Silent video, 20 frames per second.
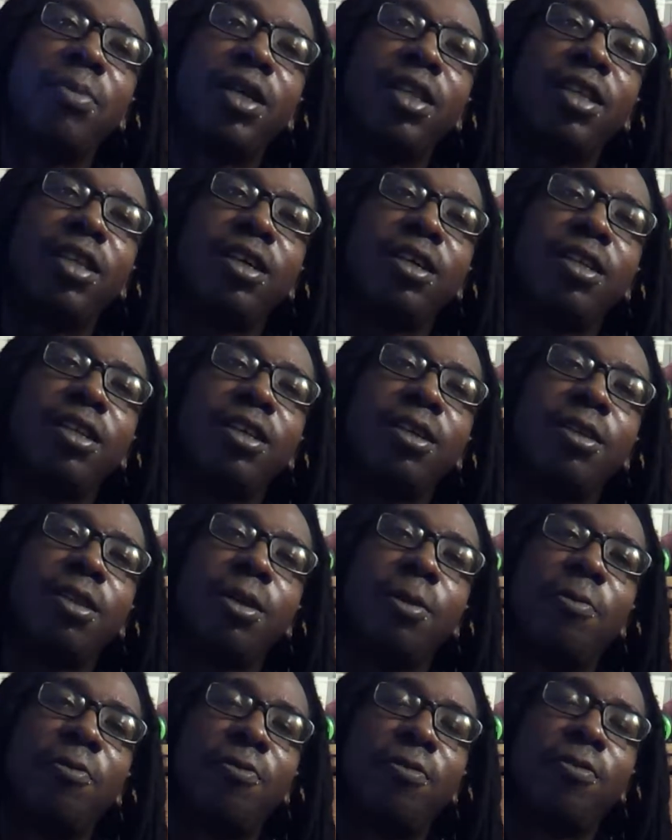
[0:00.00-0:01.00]
but the
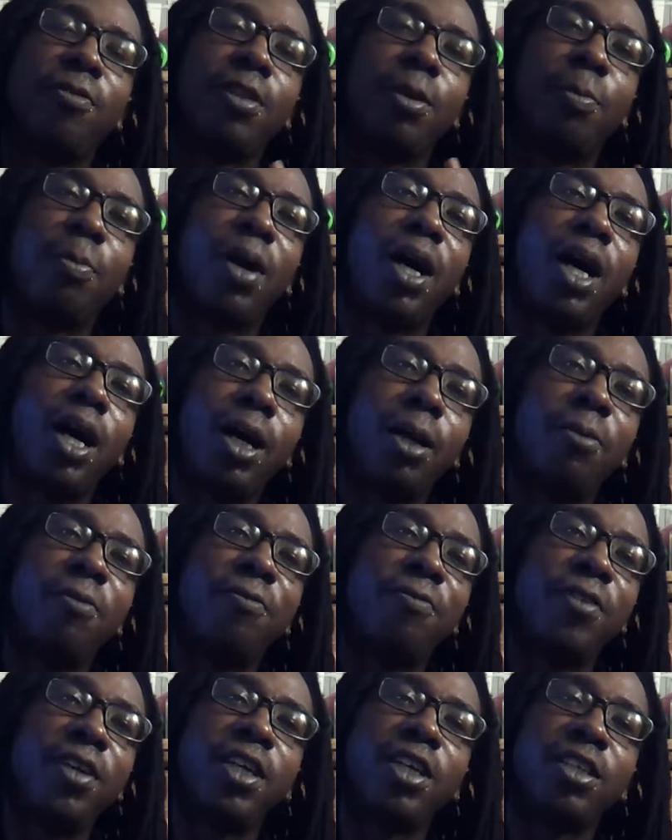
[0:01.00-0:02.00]
pop
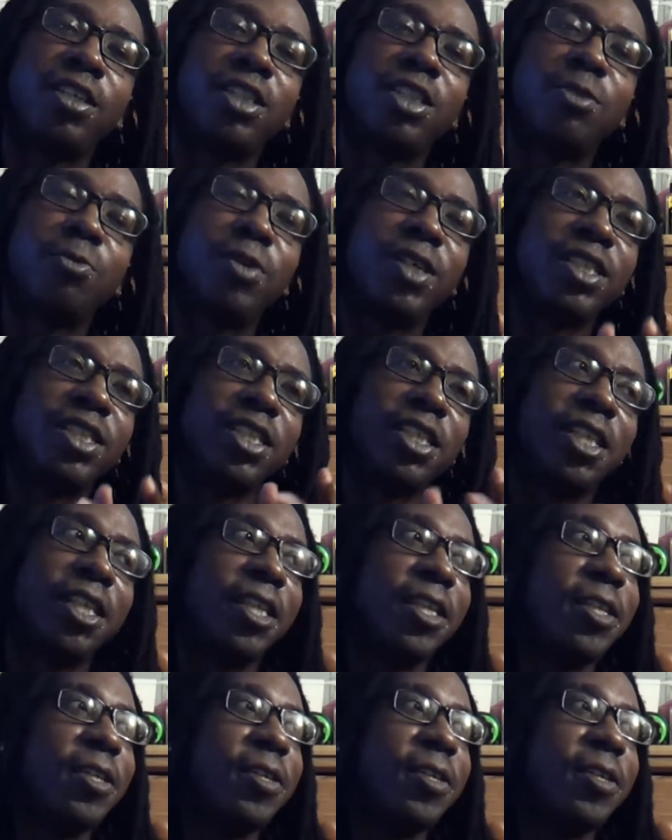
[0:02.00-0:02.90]
figure just wasn't